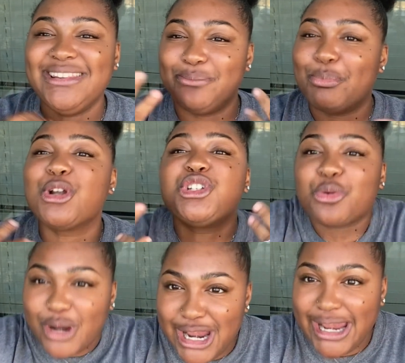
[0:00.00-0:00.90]

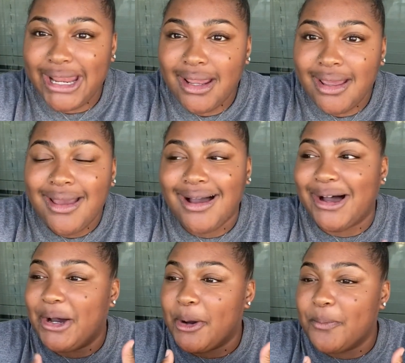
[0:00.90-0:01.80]
portray
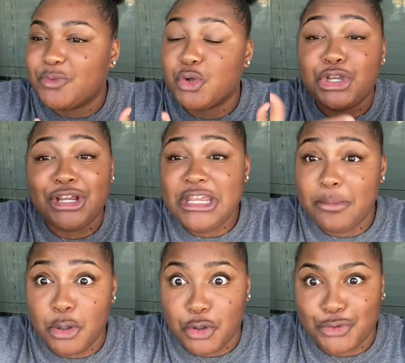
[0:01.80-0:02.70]
through your
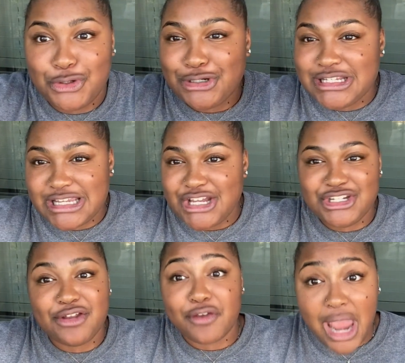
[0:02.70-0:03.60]
email or through your discussion
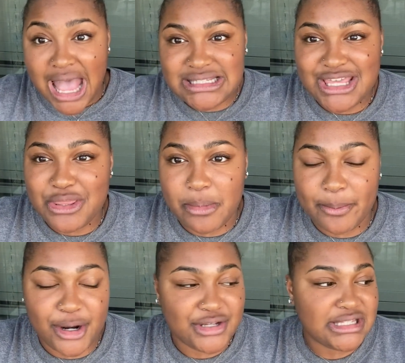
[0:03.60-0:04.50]
if you're asking them in
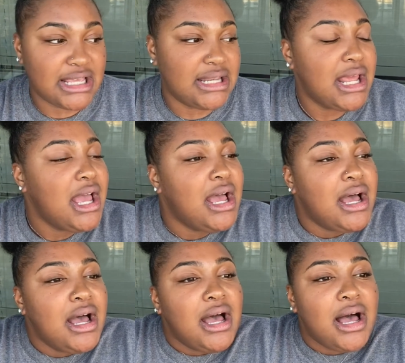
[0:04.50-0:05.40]
person.
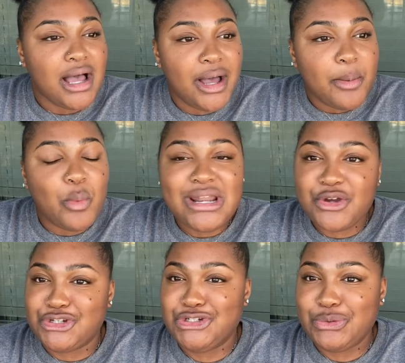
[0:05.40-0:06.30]
What else
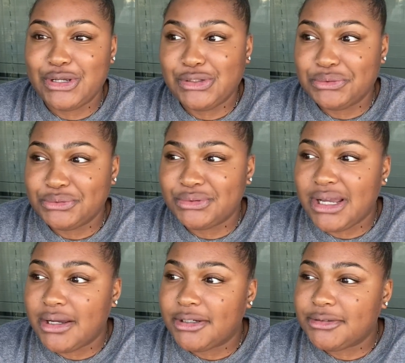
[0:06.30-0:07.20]
should you include?
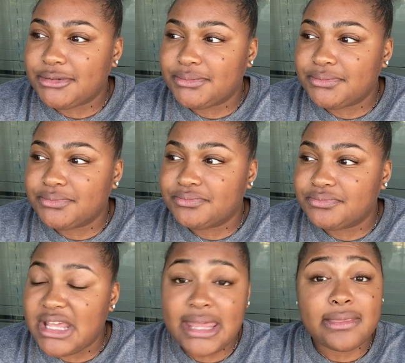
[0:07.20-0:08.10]

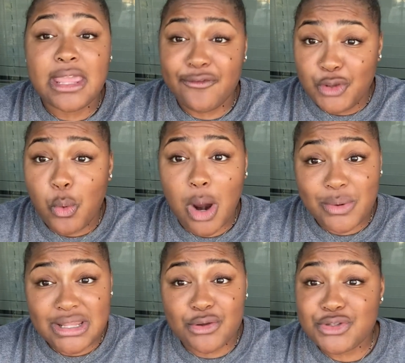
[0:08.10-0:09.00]
And if you are one
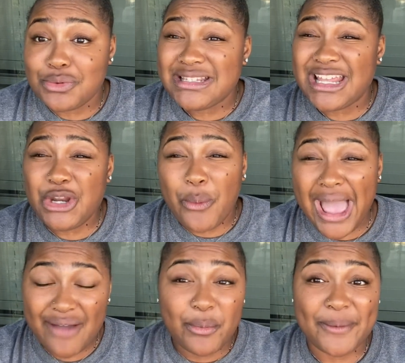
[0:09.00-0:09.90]
of those students that don't
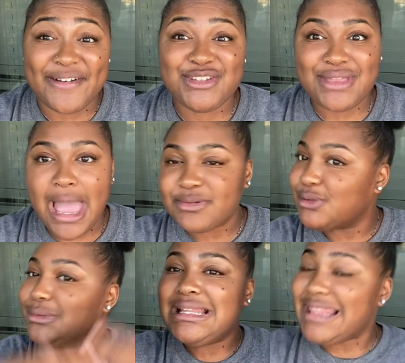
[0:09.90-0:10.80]
have a professor that
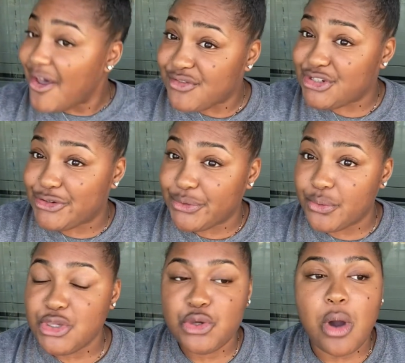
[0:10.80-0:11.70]
absolutely loves you,
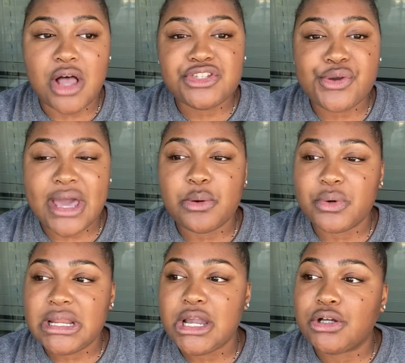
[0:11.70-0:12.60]
you also kind of want
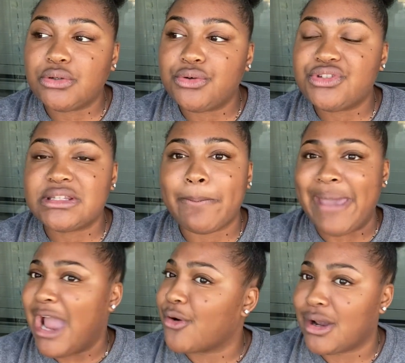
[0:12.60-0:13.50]
to include some
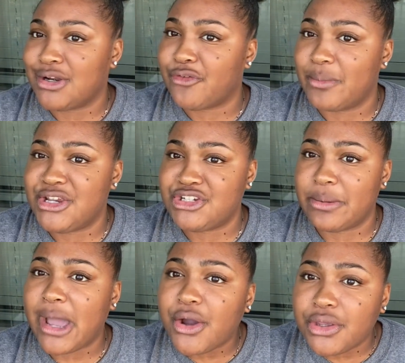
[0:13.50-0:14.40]
background information
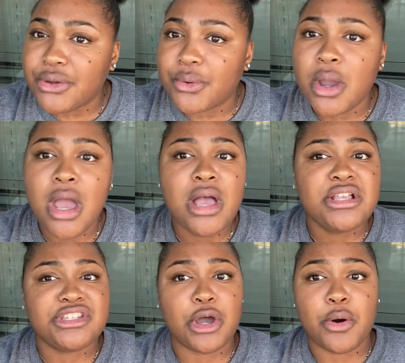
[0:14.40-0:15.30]
about you.
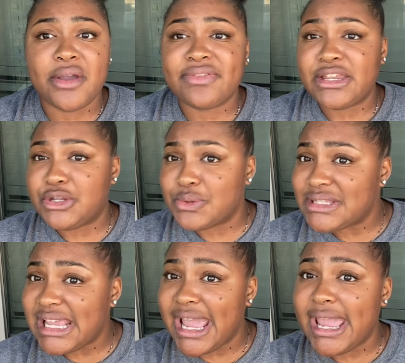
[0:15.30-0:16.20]
So if they do
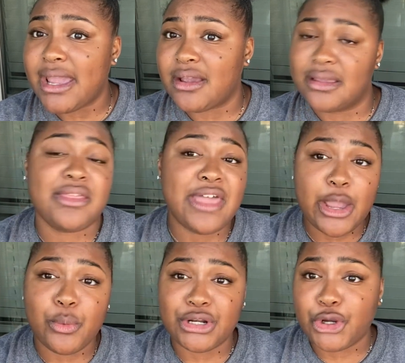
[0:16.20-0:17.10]
say they
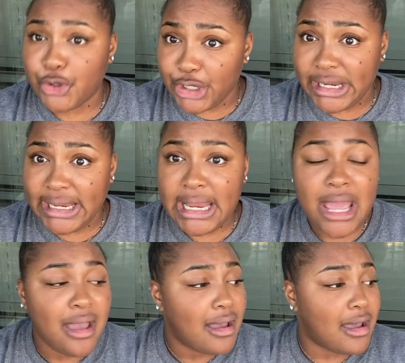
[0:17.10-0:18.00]
would agree,
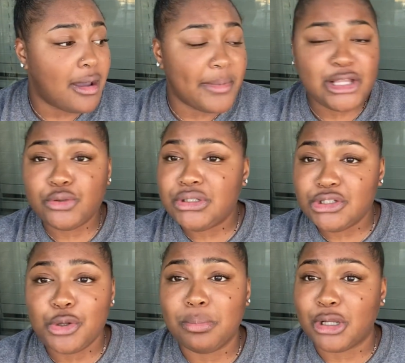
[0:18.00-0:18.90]
include a
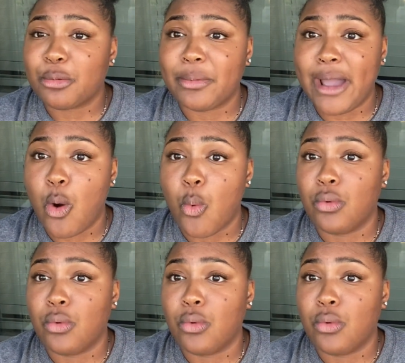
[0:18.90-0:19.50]
little blurb about